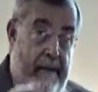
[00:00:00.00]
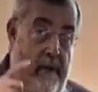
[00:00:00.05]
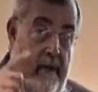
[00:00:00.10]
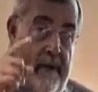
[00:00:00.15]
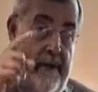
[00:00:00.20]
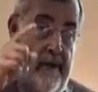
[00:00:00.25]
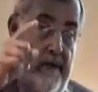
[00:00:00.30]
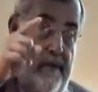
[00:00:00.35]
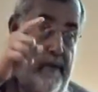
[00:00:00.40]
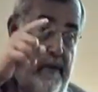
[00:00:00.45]

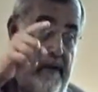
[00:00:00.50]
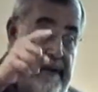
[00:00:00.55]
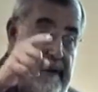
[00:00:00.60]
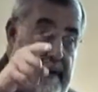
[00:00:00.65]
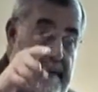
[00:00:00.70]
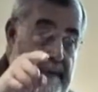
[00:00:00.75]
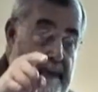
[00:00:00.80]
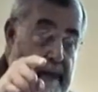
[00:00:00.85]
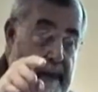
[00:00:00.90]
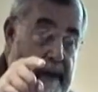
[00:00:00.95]
When you put
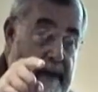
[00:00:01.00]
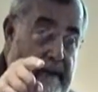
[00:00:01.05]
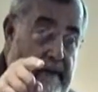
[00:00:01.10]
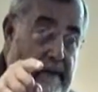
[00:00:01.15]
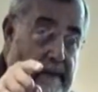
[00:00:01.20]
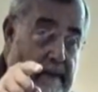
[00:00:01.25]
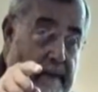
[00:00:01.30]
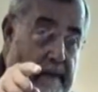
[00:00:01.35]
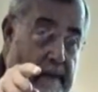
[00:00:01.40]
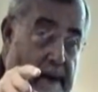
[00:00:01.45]
the
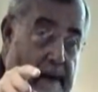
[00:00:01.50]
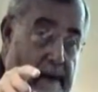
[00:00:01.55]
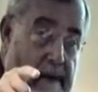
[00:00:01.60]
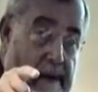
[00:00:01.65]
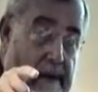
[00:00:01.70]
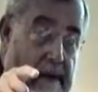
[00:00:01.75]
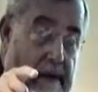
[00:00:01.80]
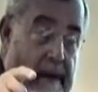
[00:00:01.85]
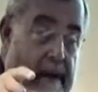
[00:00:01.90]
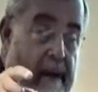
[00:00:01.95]
appliance in the
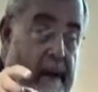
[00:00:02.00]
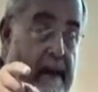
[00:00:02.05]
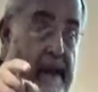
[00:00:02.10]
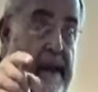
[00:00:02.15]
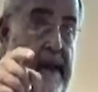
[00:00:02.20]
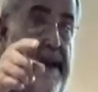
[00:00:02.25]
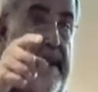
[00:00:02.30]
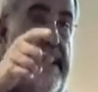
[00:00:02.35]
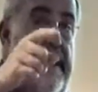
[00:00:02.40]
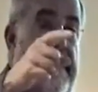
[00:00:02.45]
mouth,
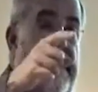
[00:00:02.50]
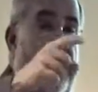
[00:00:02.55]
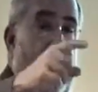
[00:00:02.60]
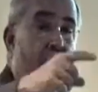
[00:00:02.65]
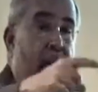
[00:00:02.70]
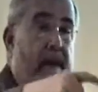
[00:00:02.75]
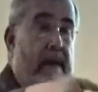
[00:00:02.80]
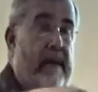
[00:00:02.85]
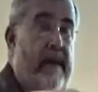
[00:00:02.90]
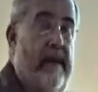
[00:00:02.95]

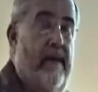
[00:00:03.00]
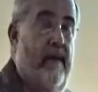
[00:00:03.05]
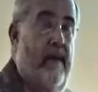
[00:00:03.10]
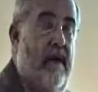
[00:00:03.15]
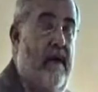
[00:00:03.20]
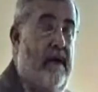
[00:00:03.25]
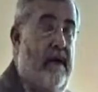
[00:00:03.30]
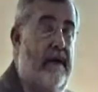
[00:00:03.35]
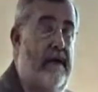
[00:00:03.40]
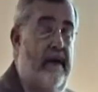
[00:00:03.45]
they
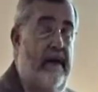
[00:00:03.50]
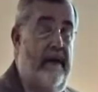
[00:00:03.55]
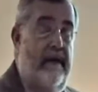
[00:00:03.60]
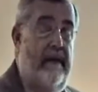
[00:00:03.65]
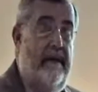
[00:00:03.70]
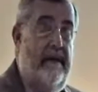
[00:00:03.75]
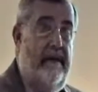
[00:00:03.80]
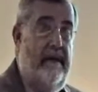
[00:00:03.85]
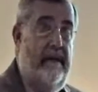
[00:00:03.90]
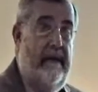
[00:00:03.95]
want
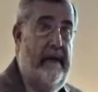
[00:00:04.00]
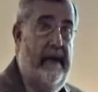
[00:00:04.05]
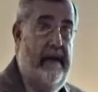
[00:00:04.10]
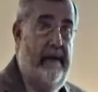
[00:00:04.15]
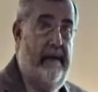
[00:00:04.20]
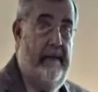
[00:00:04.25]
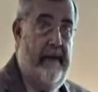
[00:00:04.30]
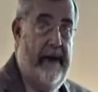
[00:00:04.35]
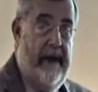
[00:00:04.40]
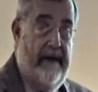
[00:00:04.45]
to get
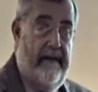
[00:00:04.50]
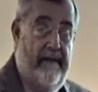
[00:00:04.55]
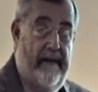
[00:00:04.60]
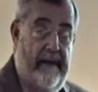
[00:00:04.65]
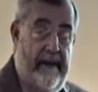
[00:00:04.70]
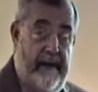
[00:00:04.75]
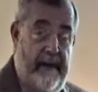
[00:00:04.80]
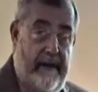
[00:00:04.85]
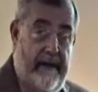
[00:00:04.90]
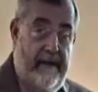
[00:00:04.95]
them back for
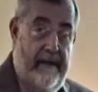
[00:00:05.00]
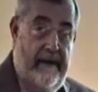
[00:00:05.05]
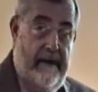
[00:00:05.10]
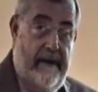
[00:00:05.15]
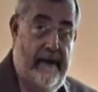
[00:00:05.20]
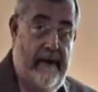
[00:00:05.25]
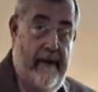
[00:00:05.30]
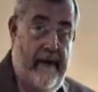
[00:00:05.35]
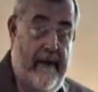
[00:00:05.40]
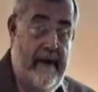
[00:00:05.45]
the testing.
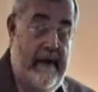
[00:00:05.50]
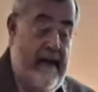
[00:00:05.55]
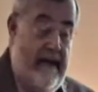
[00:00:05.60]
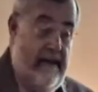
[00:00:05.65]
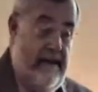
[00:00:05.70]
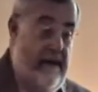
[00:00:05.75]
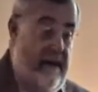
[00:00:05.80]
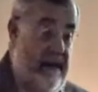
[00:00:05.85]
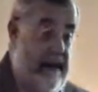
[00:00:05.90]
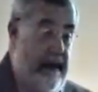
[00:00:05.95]

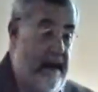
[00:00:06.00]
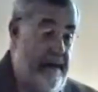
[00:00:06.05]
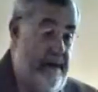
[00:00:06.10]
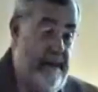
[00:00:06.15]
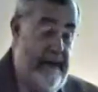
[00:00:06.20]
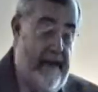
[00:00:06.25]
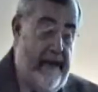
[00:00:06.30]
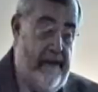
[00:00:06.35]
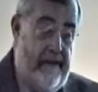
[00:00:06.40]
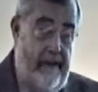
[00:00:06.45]
So they get them
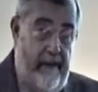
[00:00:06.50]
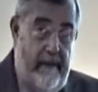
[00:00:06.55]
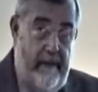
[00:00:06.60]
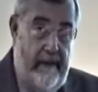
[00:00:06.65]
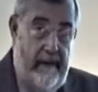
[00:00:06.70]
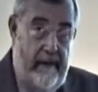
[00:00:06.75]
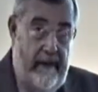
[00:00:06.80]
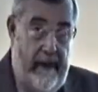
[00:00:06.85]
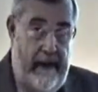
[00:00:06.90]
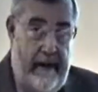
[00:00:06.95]
back three
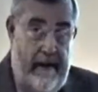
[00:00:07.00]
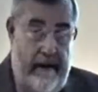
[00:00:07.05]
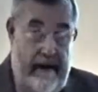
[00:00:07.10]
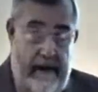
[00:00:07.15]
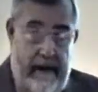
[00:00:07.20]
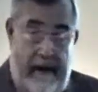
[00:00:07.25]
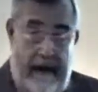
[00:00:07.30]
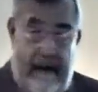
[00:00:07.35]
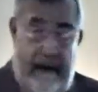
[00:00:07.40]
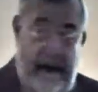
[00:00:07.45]
weeks later,
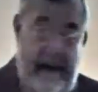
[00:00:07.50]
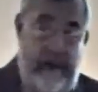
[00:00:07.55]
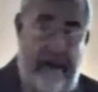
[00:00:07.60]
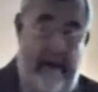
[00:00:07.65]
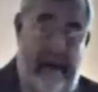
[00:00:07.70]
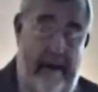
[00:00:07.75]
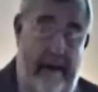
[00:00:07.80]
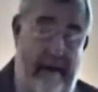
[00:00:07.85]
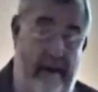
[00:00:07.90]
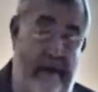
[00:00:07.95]
and they
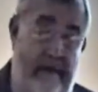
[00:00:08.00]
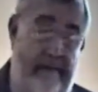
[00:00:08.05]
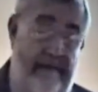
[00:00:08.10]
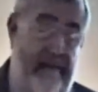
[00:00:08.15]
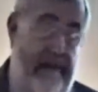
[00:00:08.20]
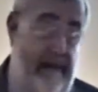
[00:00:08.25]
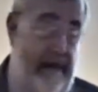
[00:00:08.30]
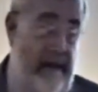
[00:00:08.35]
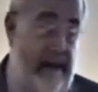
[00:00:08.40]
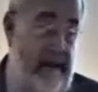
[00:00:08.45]
test. They say,
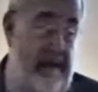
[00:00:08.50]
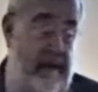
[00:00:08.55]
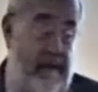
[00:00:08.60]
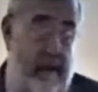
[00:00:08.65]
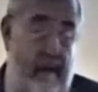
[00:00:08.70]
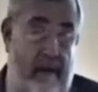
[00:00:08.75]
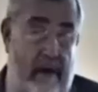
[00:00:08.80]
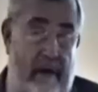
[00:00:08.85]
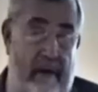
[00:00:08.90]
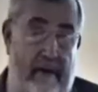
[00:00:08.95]
this thing isn't
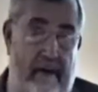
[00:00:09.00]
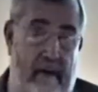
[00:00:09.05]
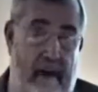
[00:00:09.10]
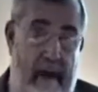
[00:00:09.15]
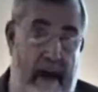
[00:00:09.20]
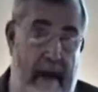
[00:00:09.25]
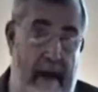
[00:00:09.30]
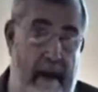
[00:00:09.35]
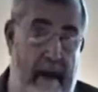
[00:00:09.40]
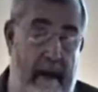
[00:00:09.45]
working so
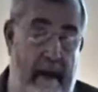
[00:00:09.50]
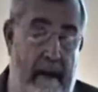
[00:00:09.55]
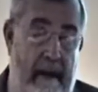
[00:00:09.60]
hot.